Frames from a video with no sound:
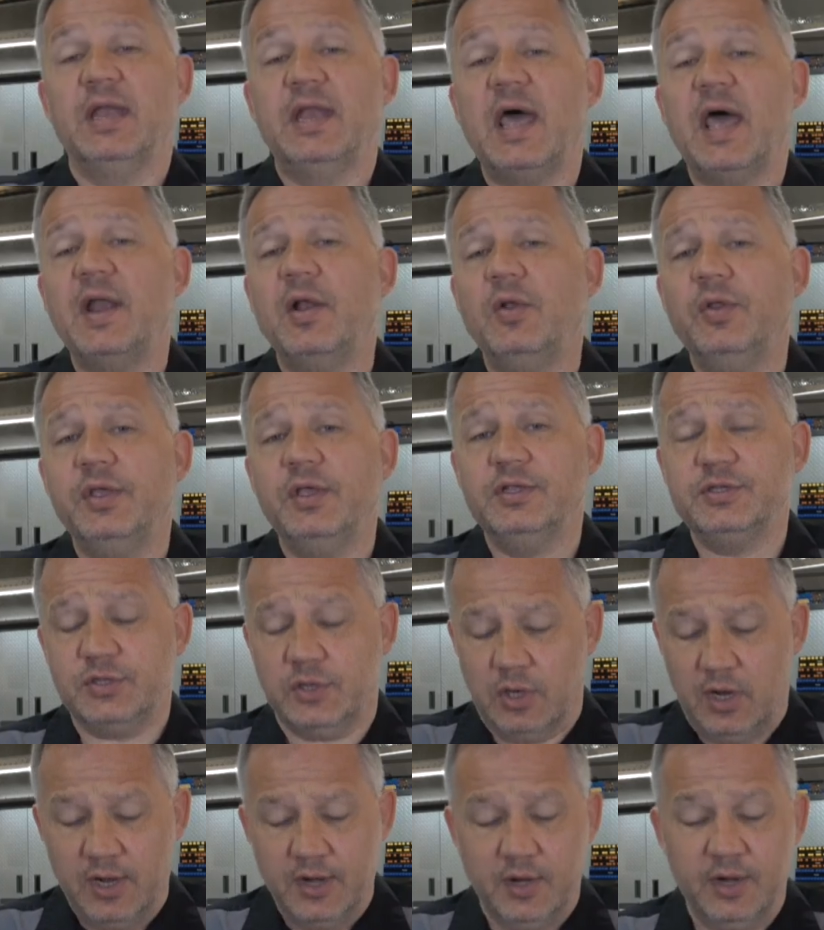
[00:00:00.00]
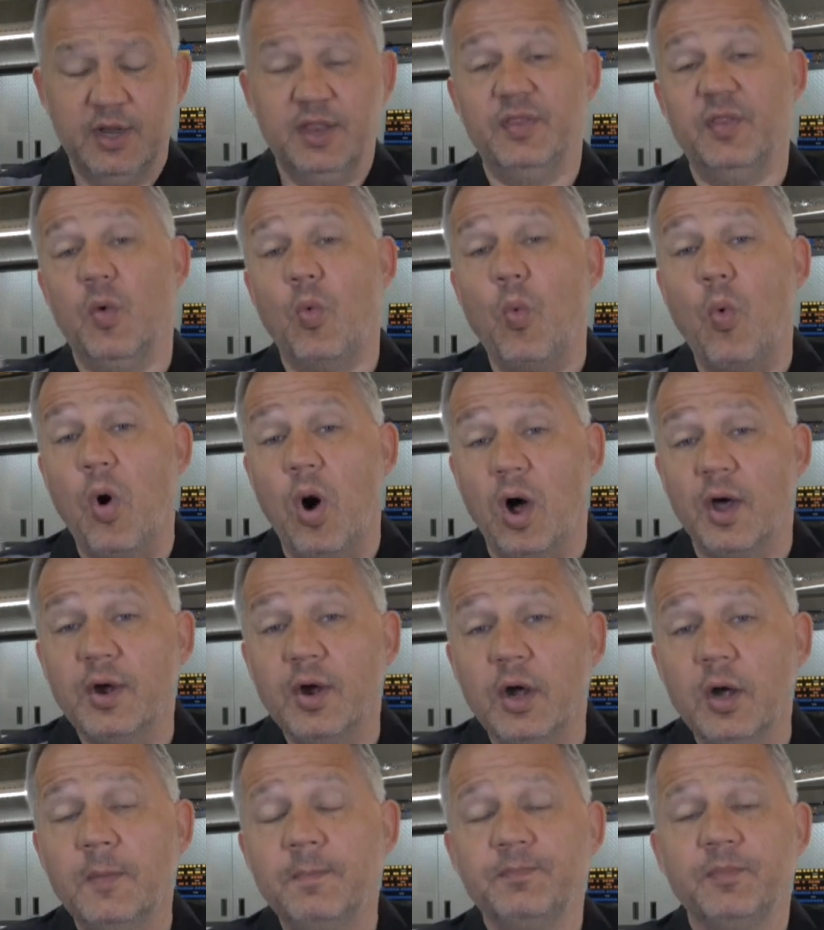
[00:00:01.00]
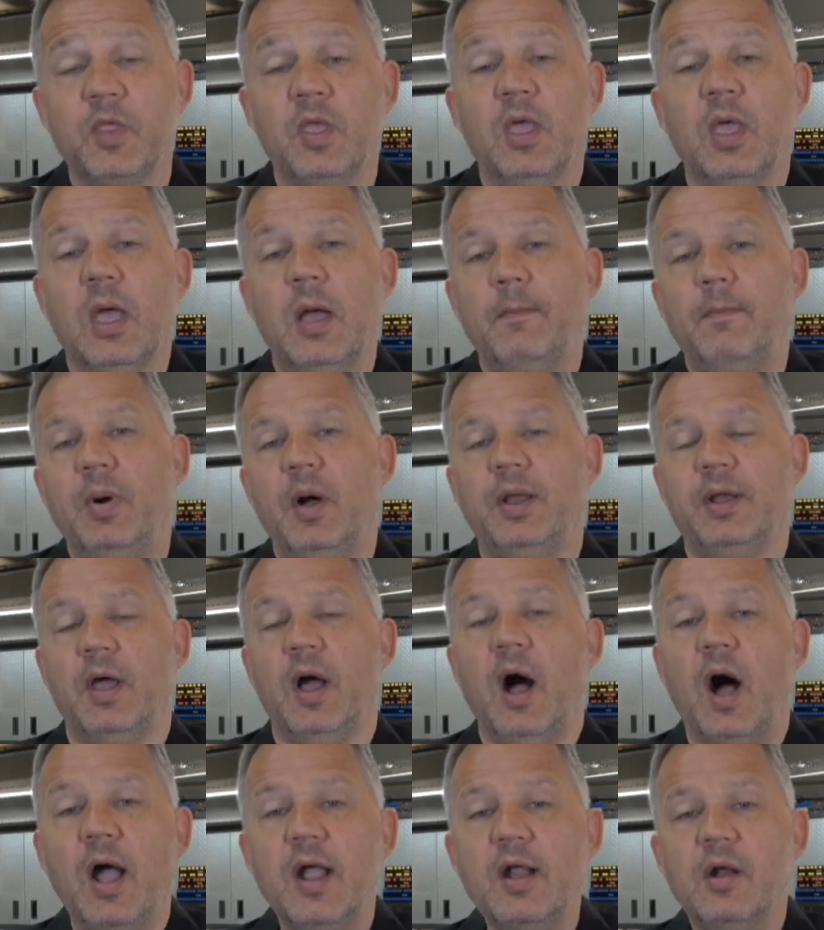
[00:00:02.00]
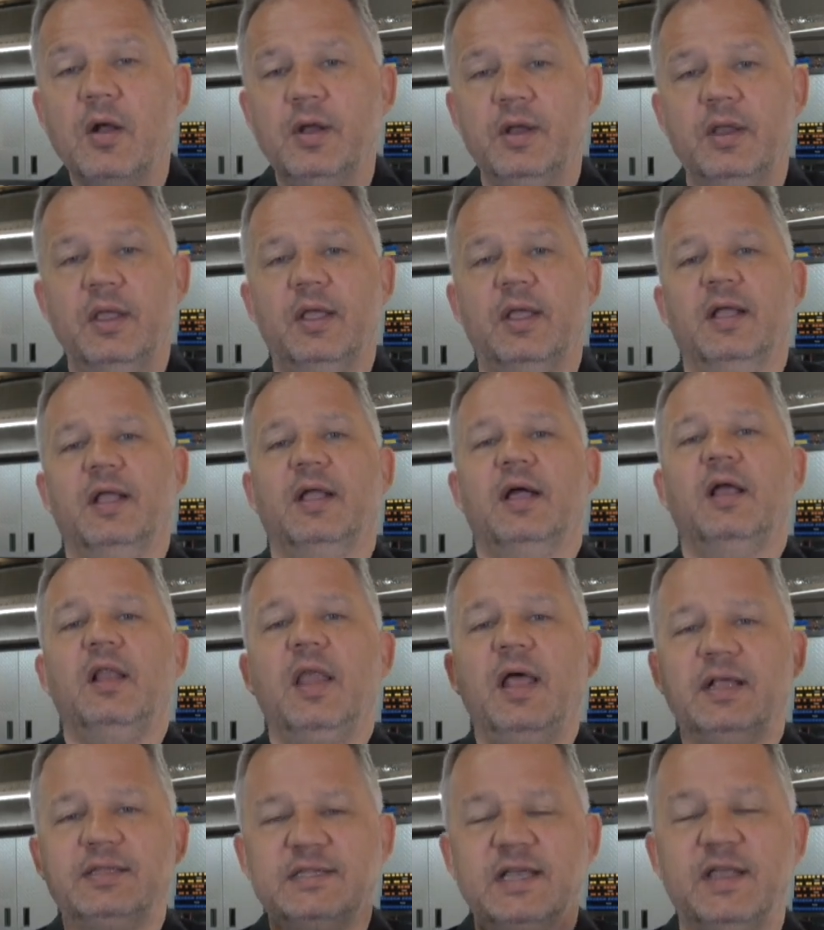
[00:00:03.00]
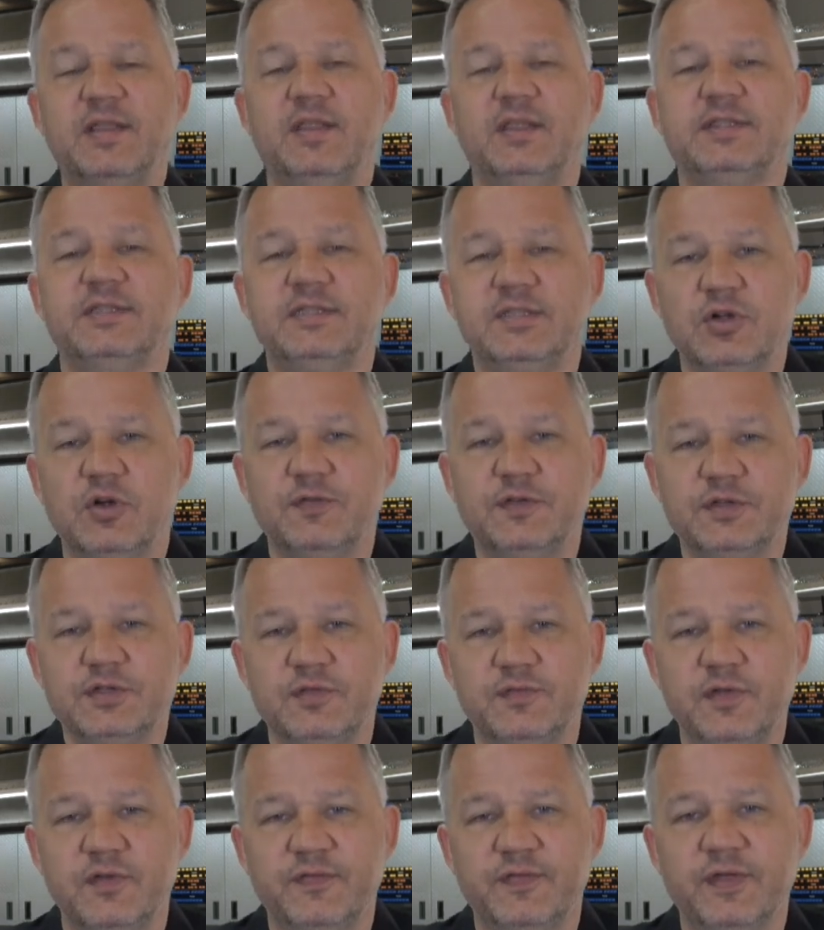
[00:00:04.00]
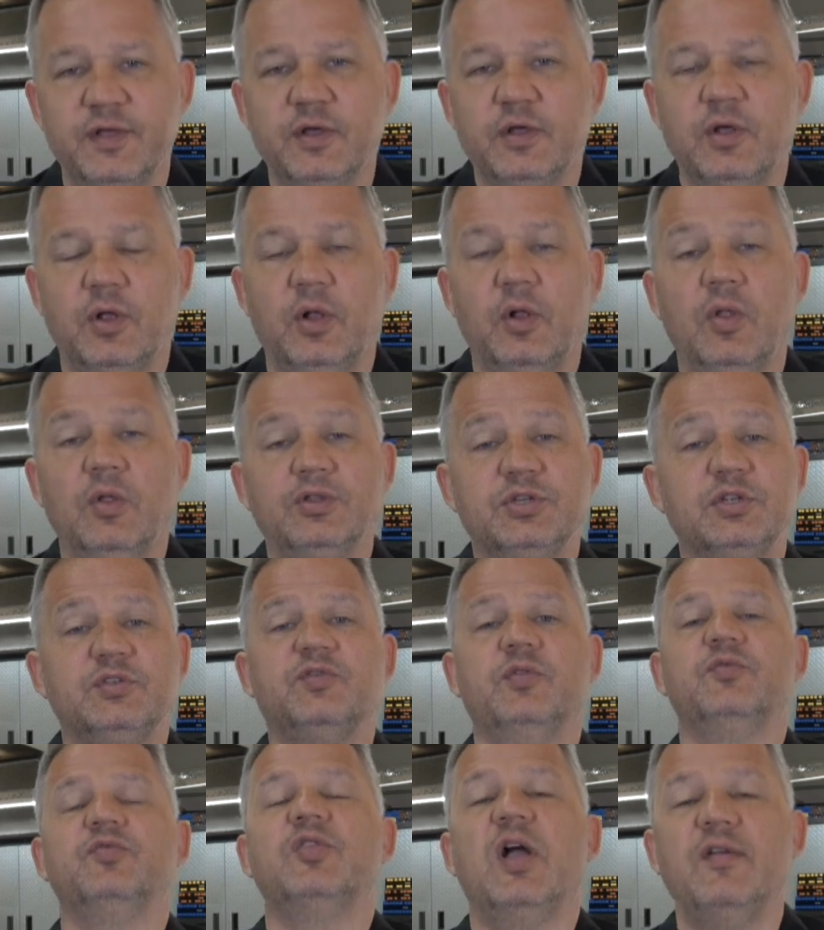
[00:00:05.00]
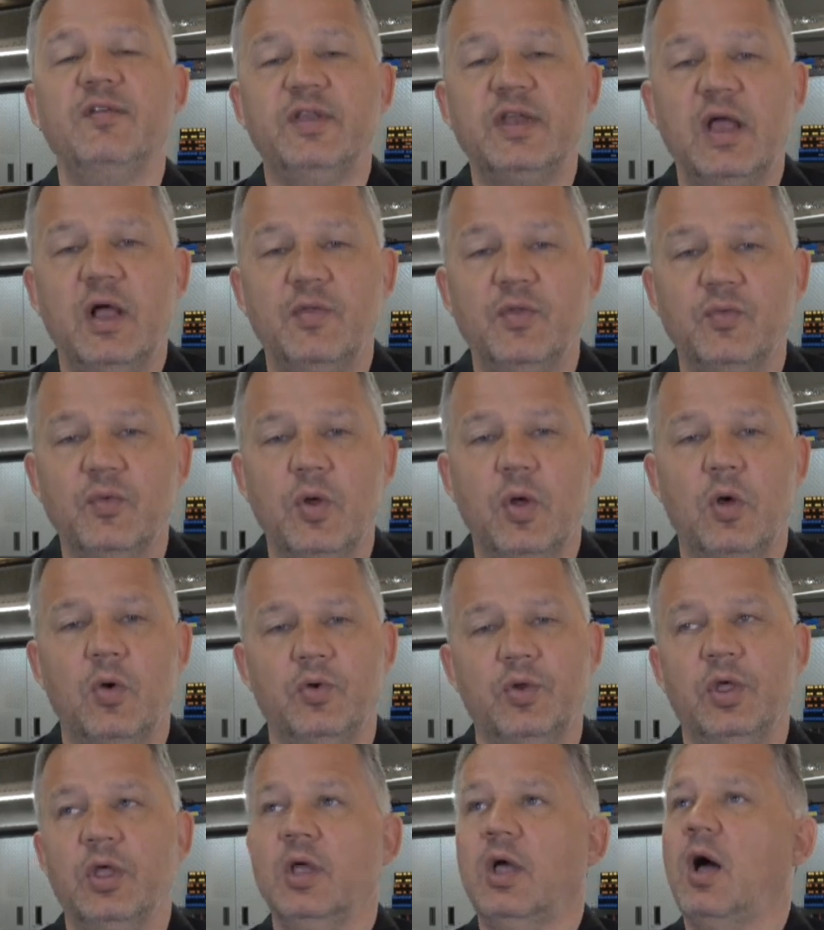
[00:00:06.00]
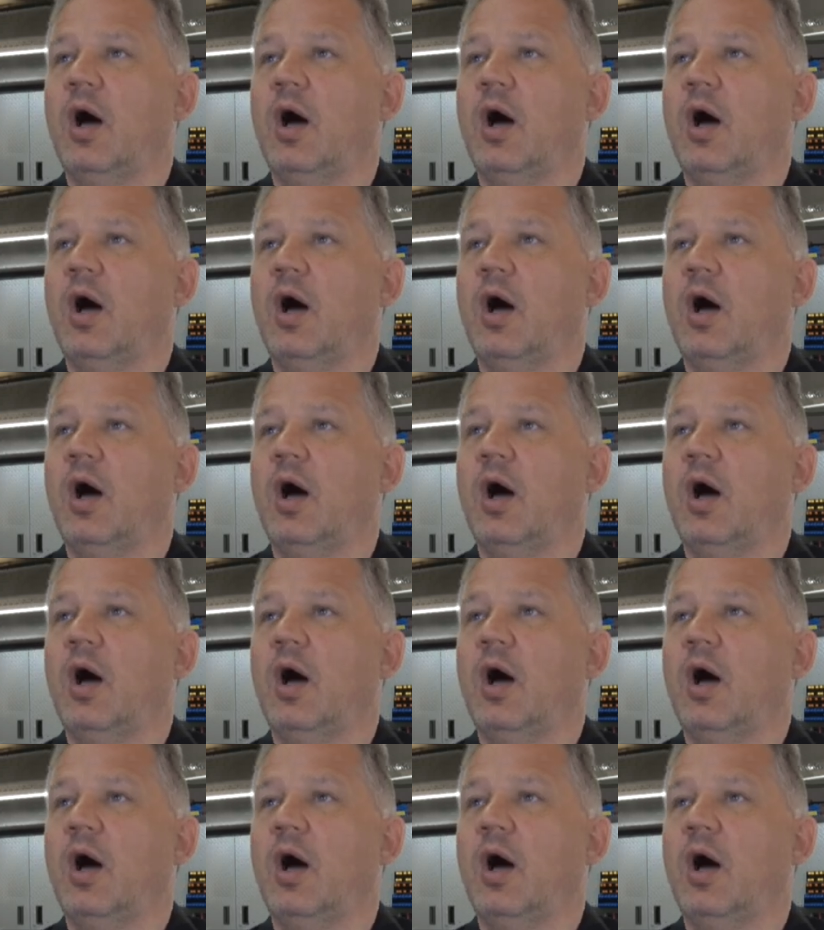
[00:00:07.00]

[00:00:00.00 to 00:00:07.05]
Not only is there iron in the water, but iron collects on the surface of your vehicle just from driving down the road.